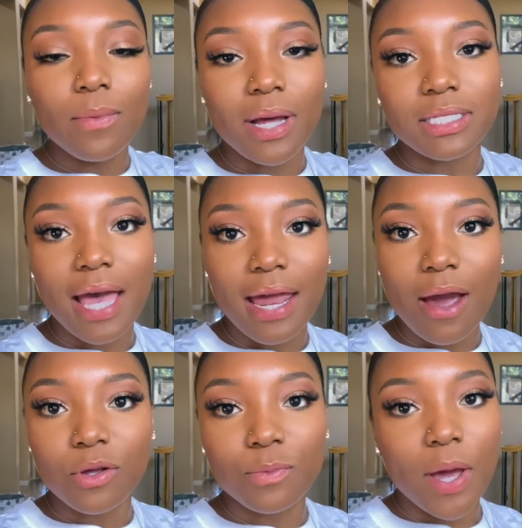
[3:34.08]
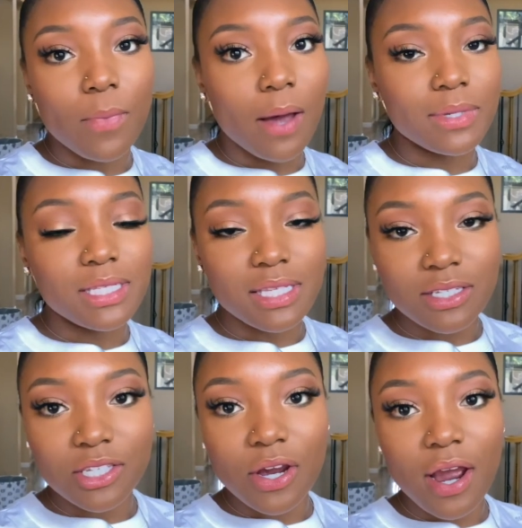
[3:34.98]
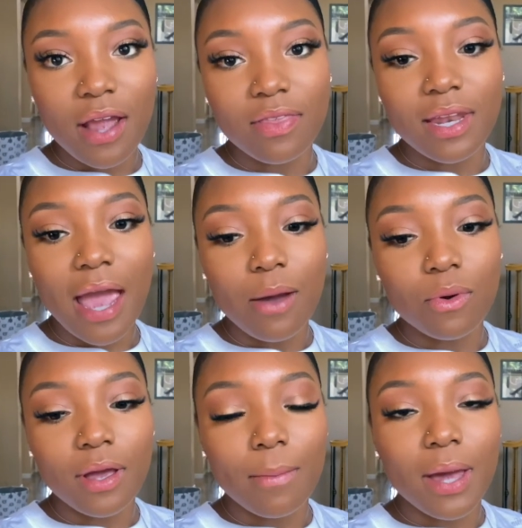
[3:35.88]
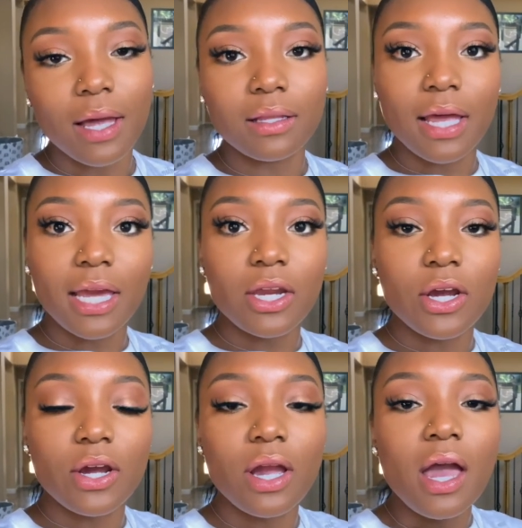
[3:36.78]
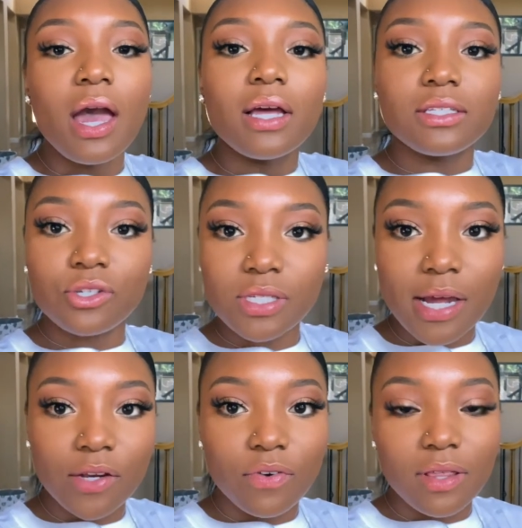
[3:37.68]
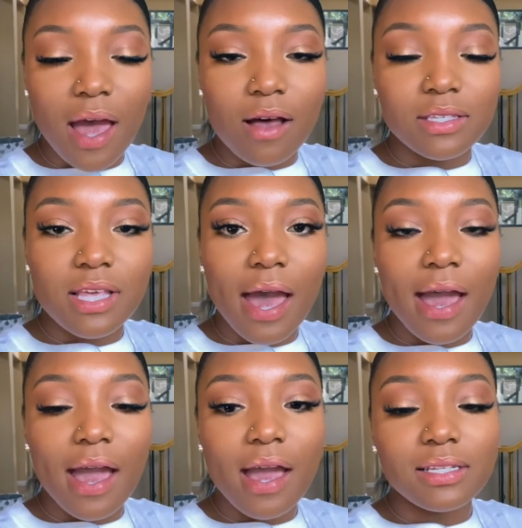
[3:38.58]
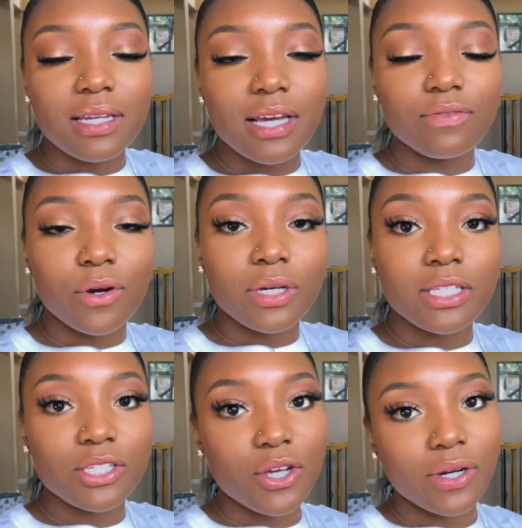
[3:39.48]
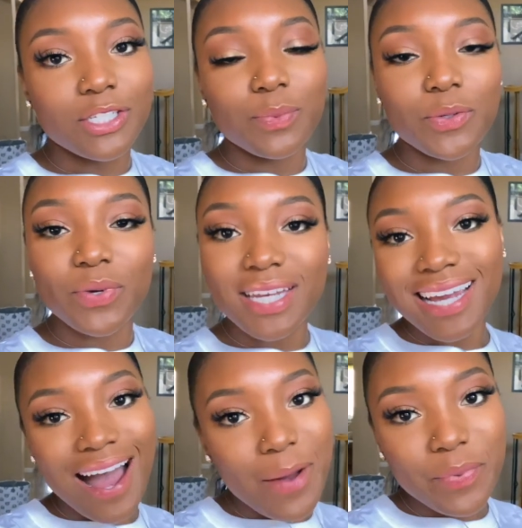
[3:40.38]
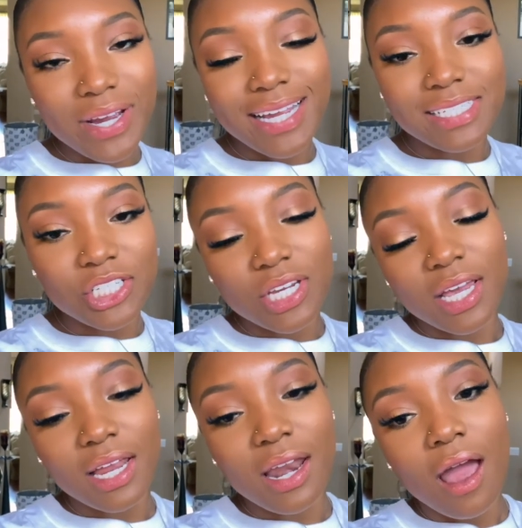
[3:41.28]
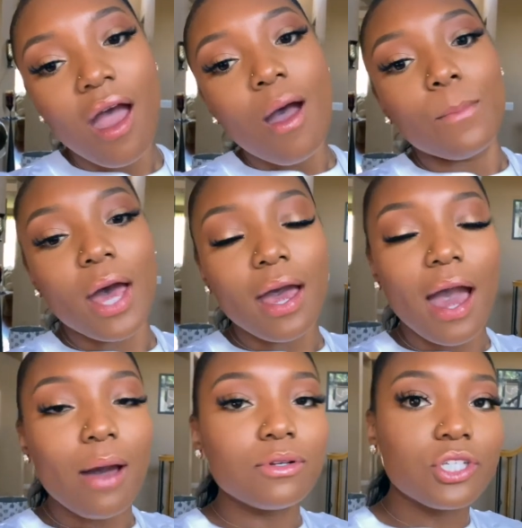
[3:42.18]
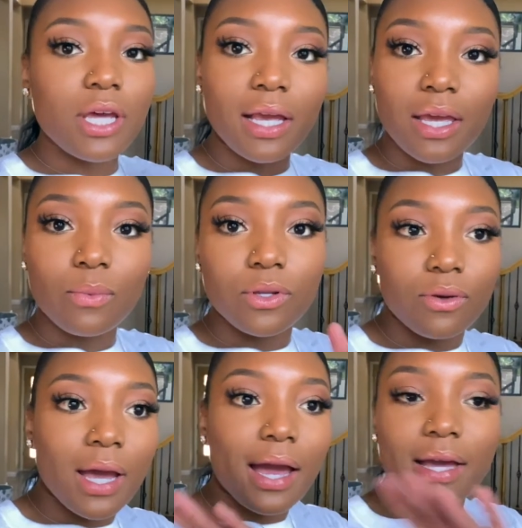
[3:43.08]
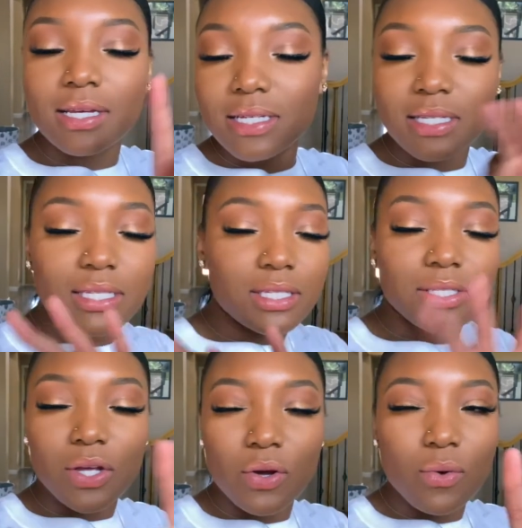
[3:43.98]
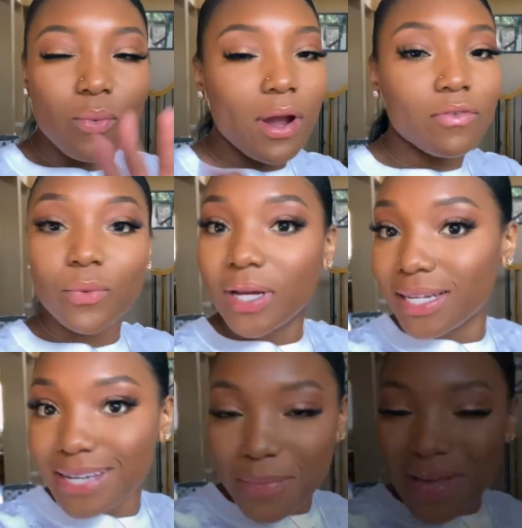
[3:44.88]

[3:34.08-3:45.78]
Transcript: about to head out with my mom and sister, and then I will come back later to study for the LSAT. Today's focus is going to be reading comprehension, but I will check in with you guys wherever we end up